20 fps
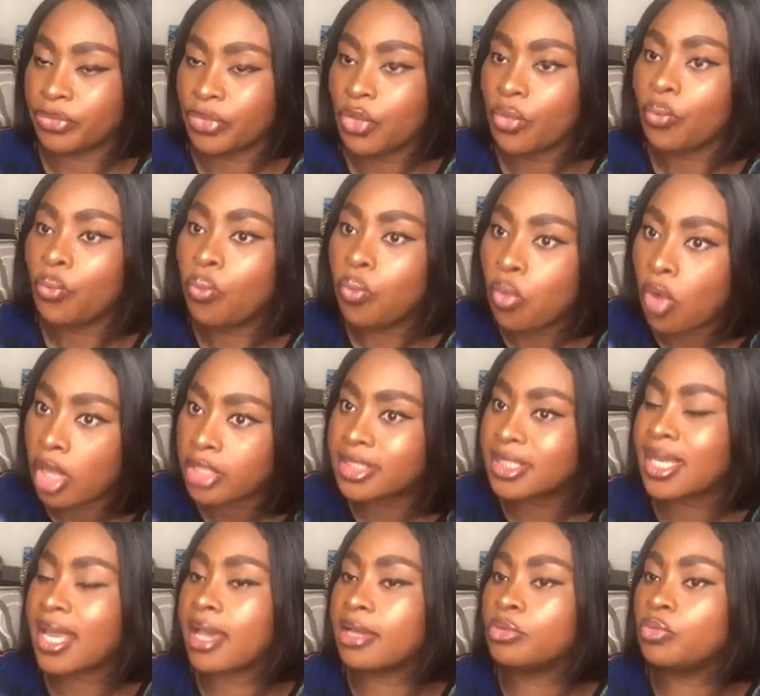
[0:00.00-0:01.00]
what
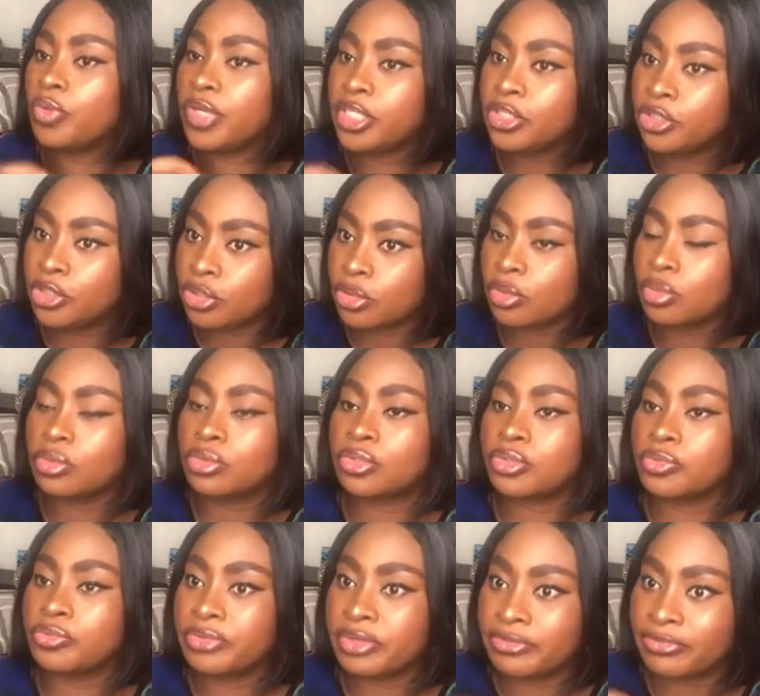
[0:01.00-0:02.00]
can we do to
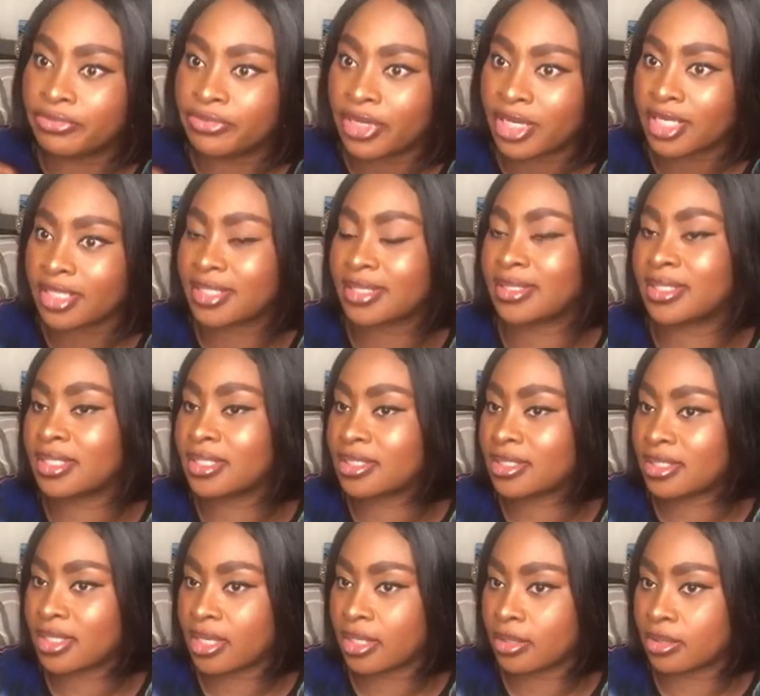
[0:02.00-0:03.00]
reverse this
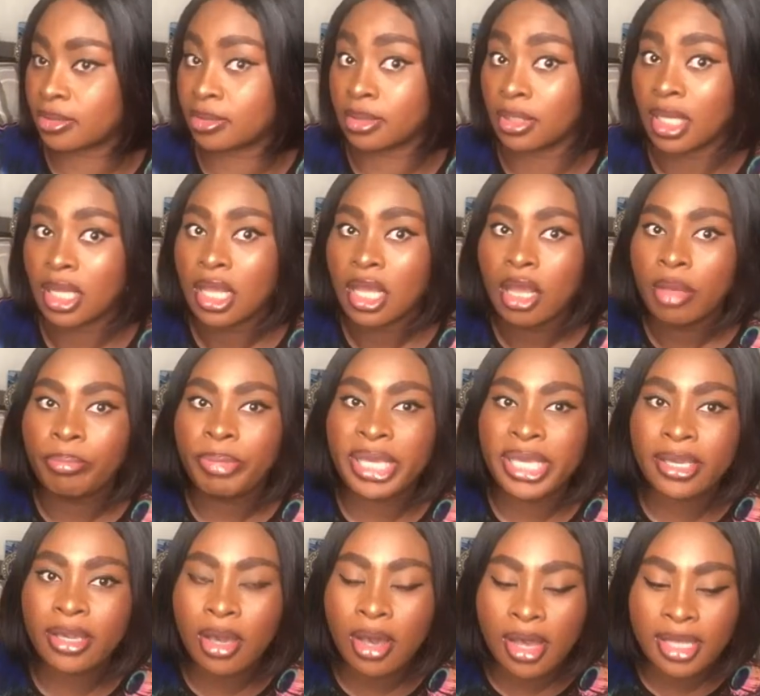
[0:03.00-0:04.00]
circle?
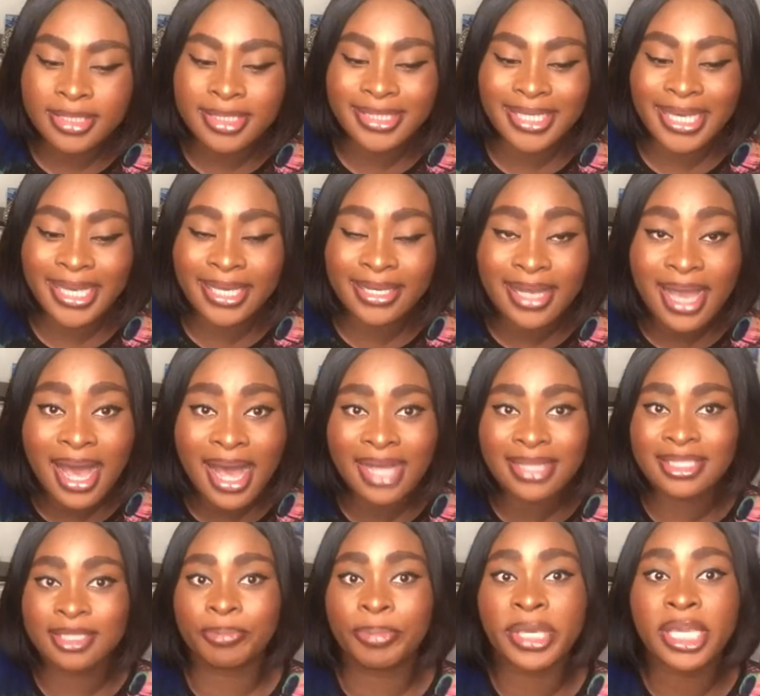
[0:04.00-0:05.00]
Because it has
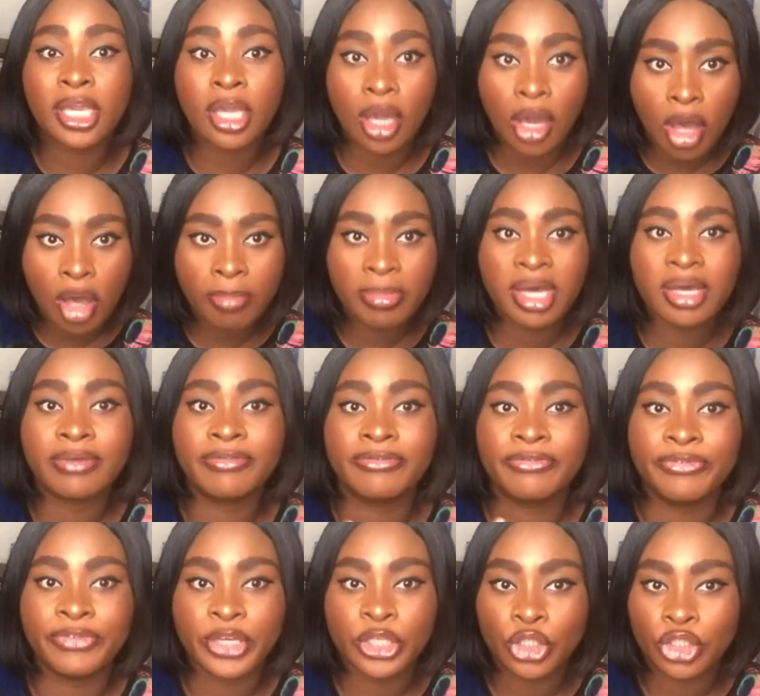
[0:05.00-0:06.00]
become a
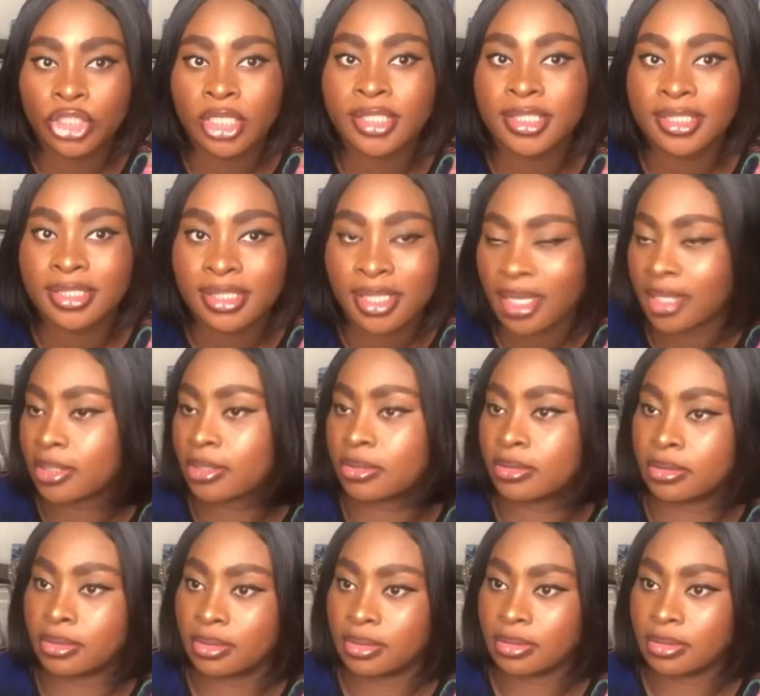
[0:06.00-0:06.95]
vicious circle.